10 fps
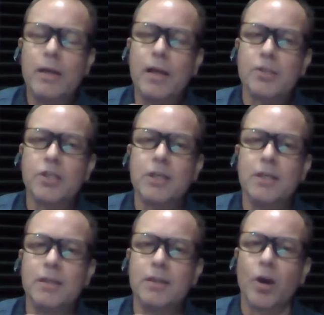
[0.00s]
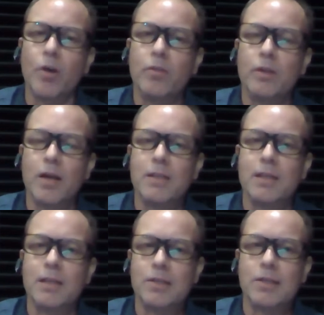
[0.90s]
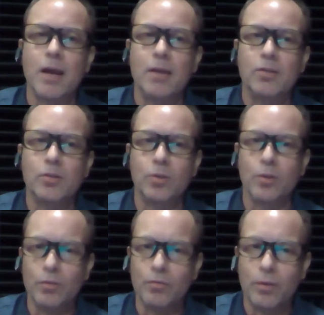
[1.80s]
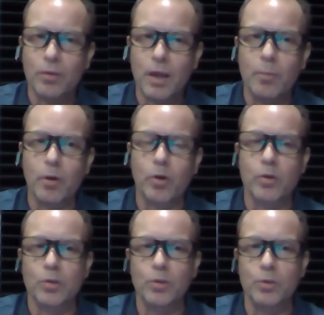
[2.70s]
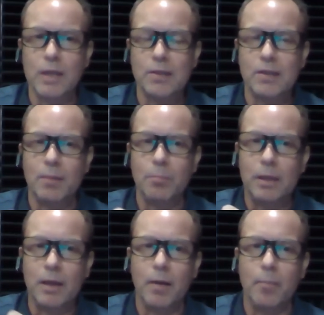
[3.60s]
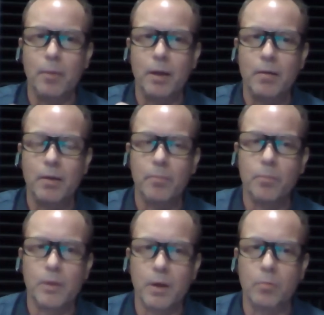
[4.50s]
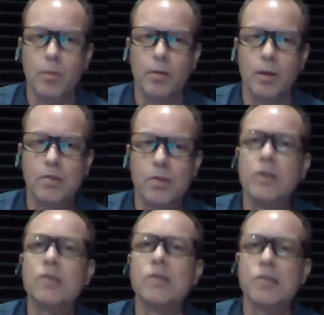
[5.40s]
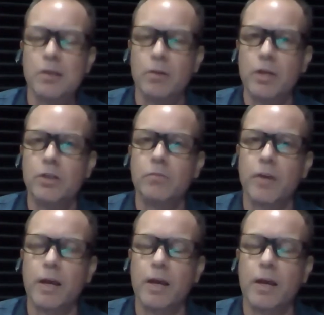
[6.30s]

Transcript: when last year did COVID-19 start to sort of come across your desk and become a serious consideration for